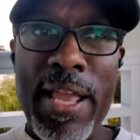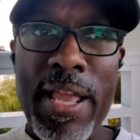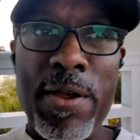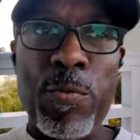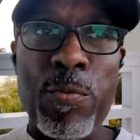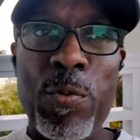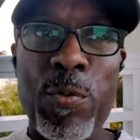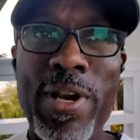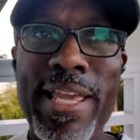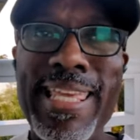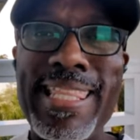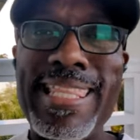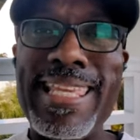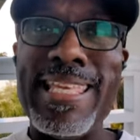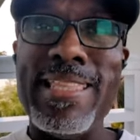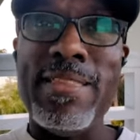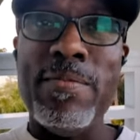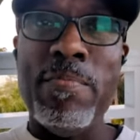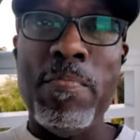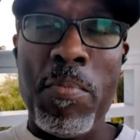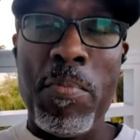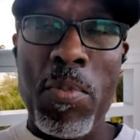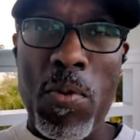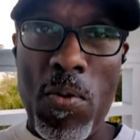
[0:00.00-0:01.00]
and
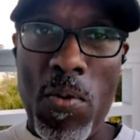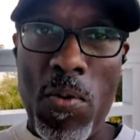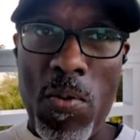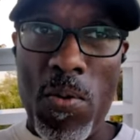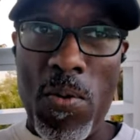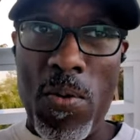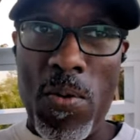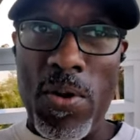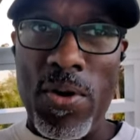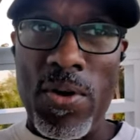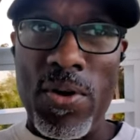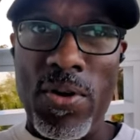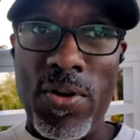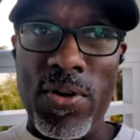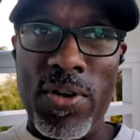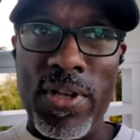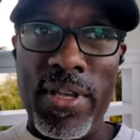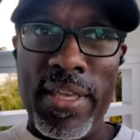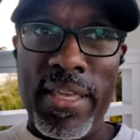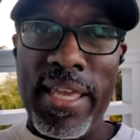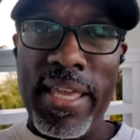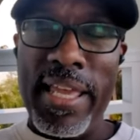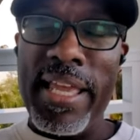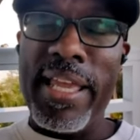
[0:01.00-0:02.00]
reading more
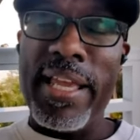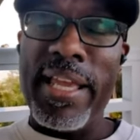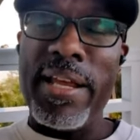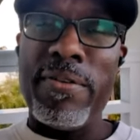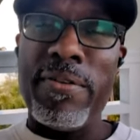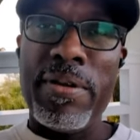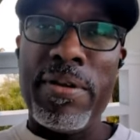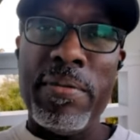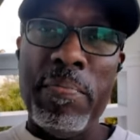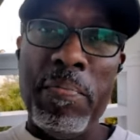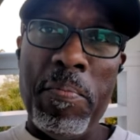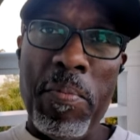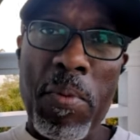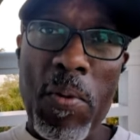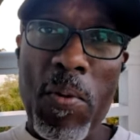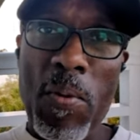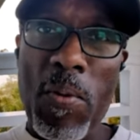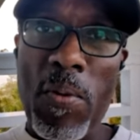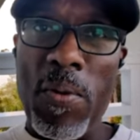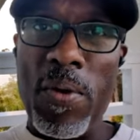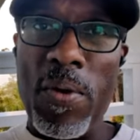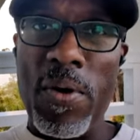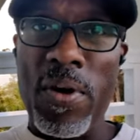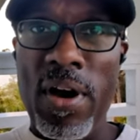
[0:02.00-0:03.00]
and hearing
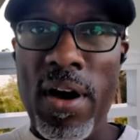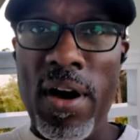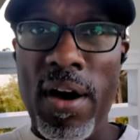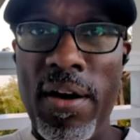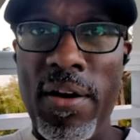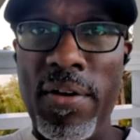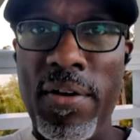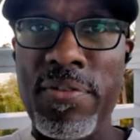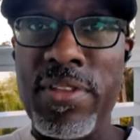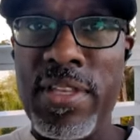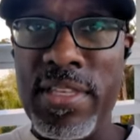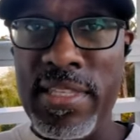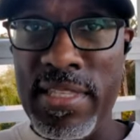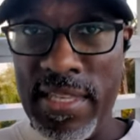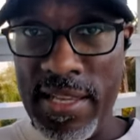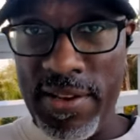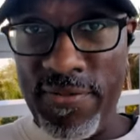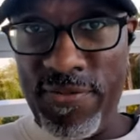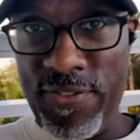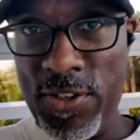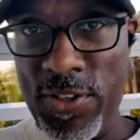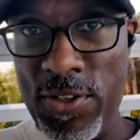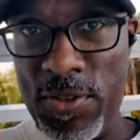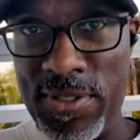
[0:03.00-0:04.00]
more of the
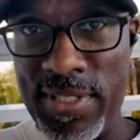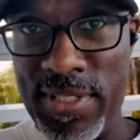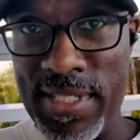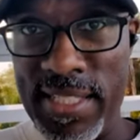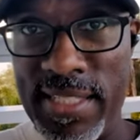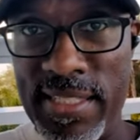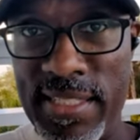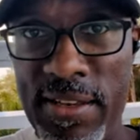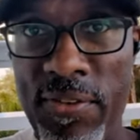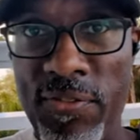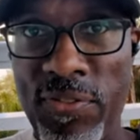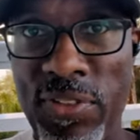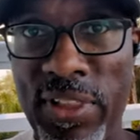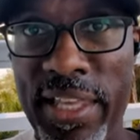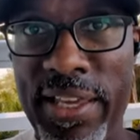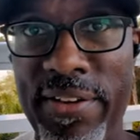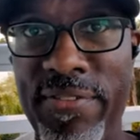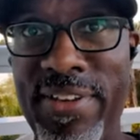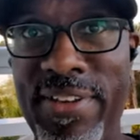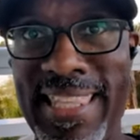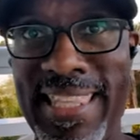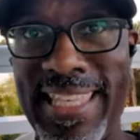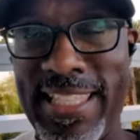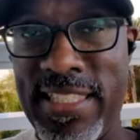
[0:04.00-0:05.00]
difficulties of
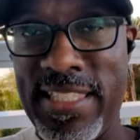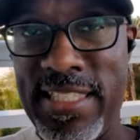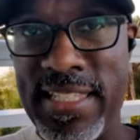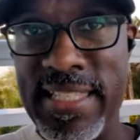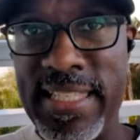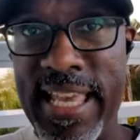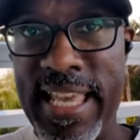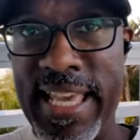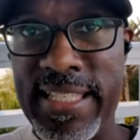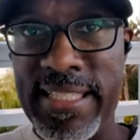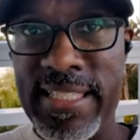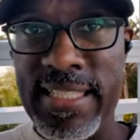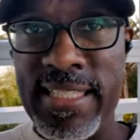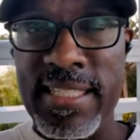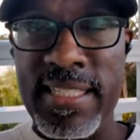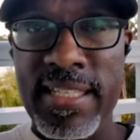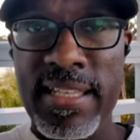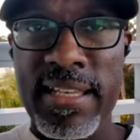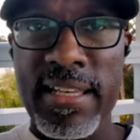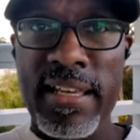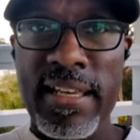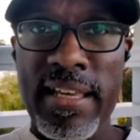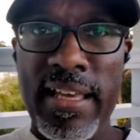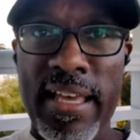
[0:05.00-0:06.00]
living in today's
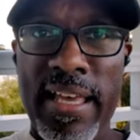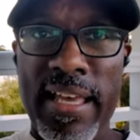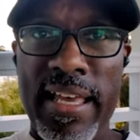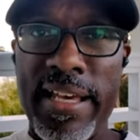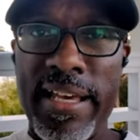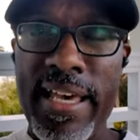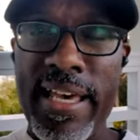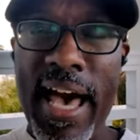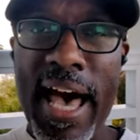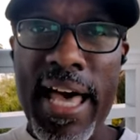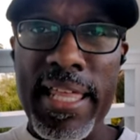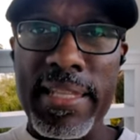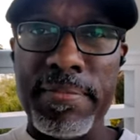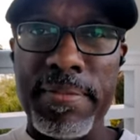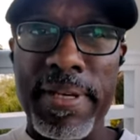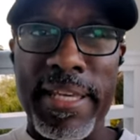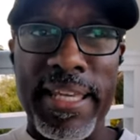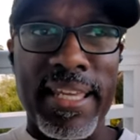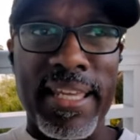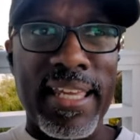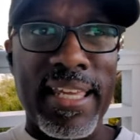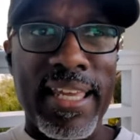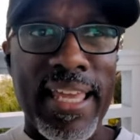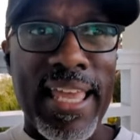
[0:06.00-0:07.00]

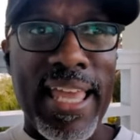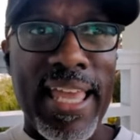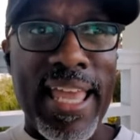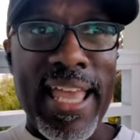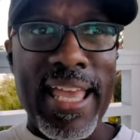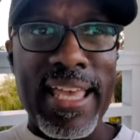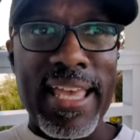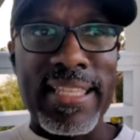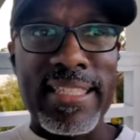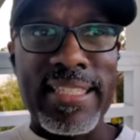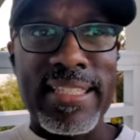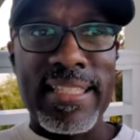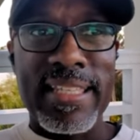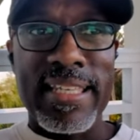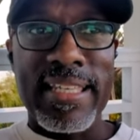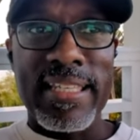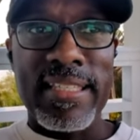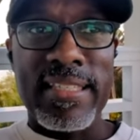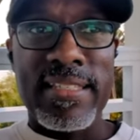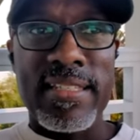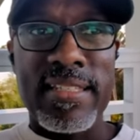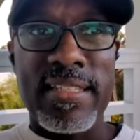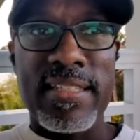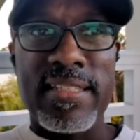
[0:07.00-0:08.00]
economy. And
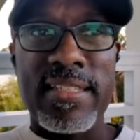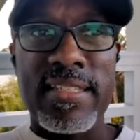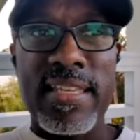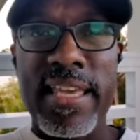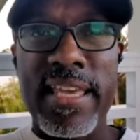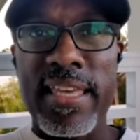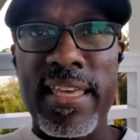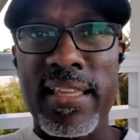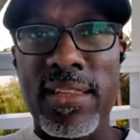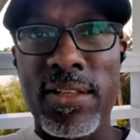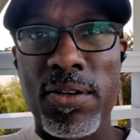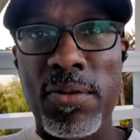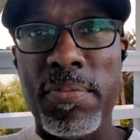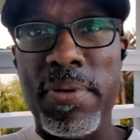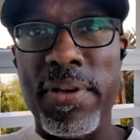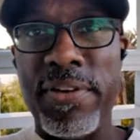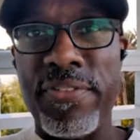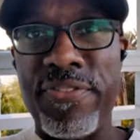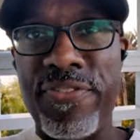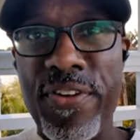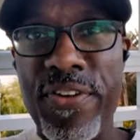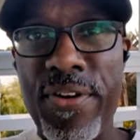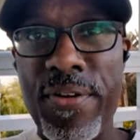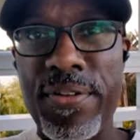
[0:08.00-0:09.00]
to take it a little
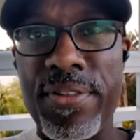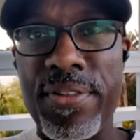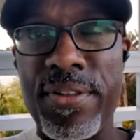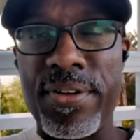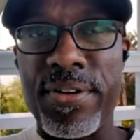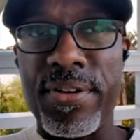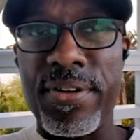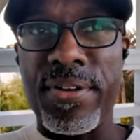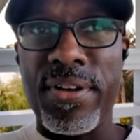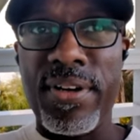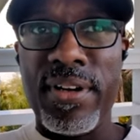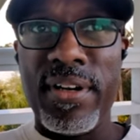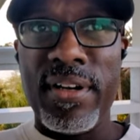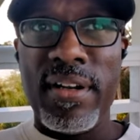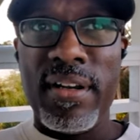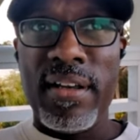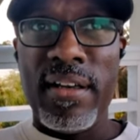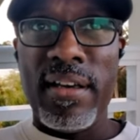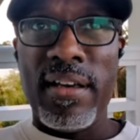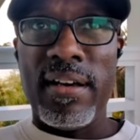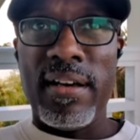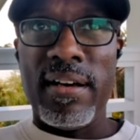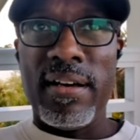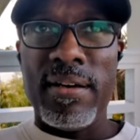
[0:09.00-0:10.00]
bit further,
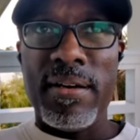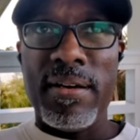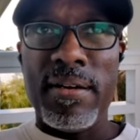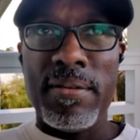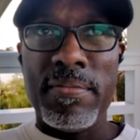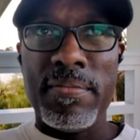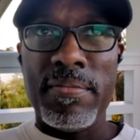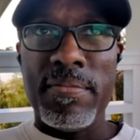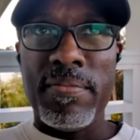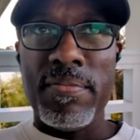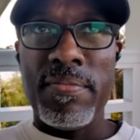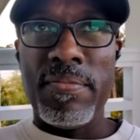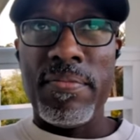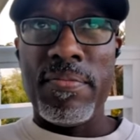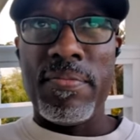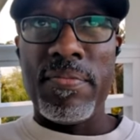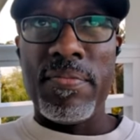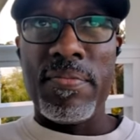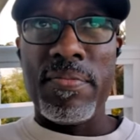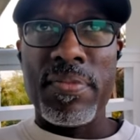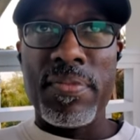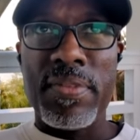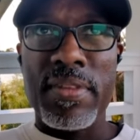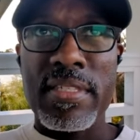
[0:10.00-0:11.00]
um,
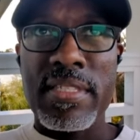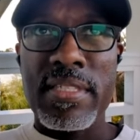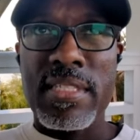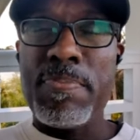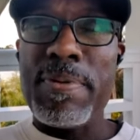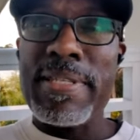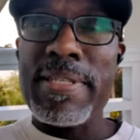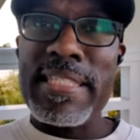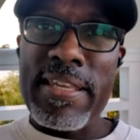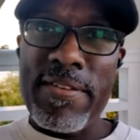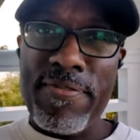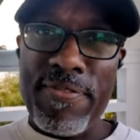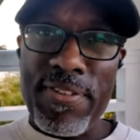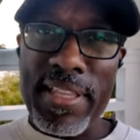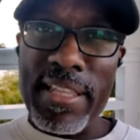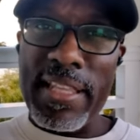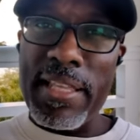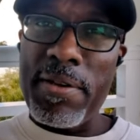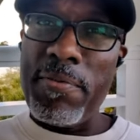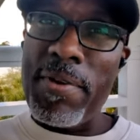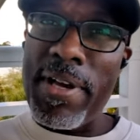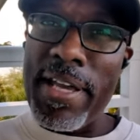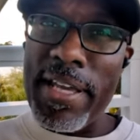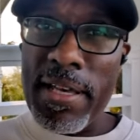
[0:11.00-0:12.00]

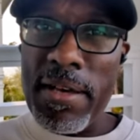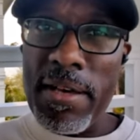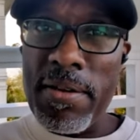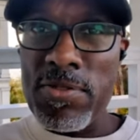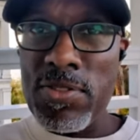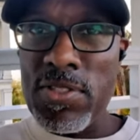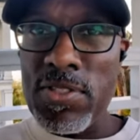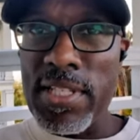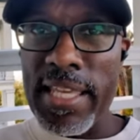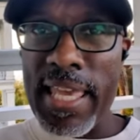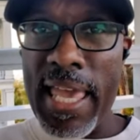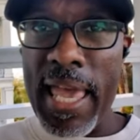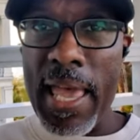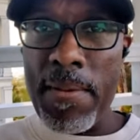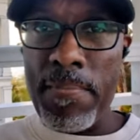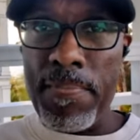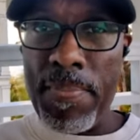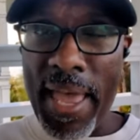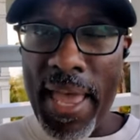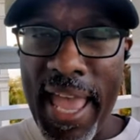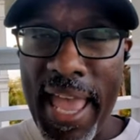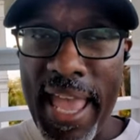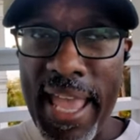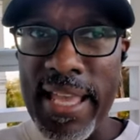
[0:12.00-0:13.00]
specifically when it comes to
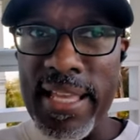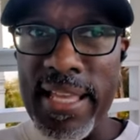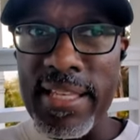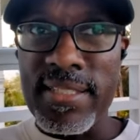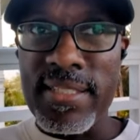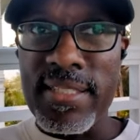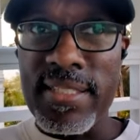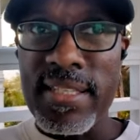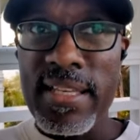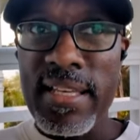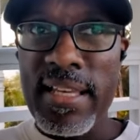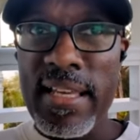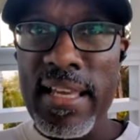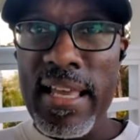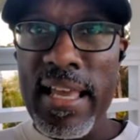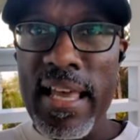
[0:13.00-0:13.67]
campaigns,